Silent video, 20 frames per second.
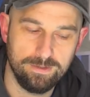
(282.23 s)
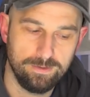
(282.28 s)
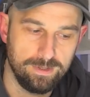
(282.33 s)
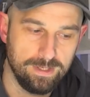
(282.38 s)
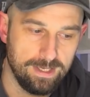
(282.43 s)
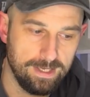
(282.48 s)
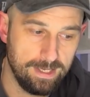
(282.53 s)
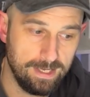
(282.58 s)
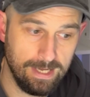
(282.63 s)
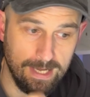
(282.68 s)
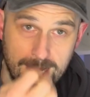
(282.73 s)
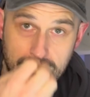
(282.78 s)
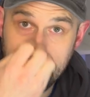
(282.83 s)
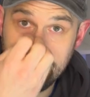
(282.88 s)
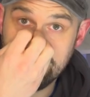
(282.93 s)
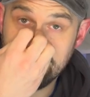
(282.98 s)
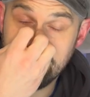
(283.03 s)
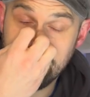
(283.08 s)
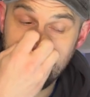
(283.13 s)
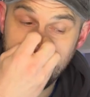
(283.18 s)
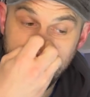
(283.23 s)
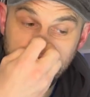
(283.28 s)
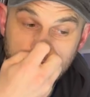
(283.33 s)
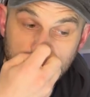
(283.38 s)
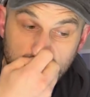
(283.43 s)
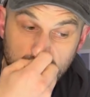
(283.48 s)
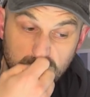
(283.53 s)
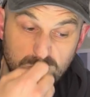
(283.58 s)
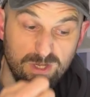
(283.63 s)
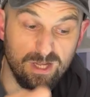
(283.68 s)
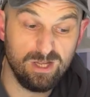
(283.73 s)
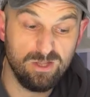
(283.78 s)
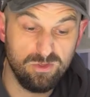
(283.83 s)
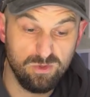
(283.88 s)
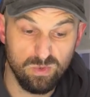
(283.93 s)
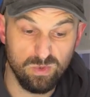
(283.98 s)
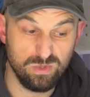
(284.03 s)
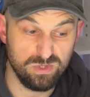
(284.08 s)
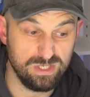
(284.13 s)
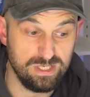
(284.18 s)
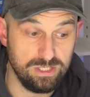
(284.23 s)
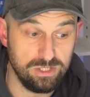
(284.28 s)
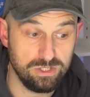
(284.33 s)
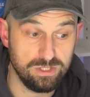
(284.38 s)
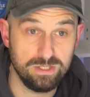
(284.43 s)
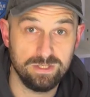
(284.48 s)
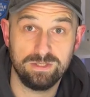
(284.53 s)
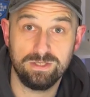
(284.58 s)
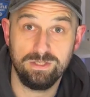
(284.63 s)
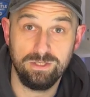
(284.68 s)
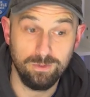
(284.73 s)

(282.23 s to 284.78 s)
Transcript: Okay, and if you look at those niches,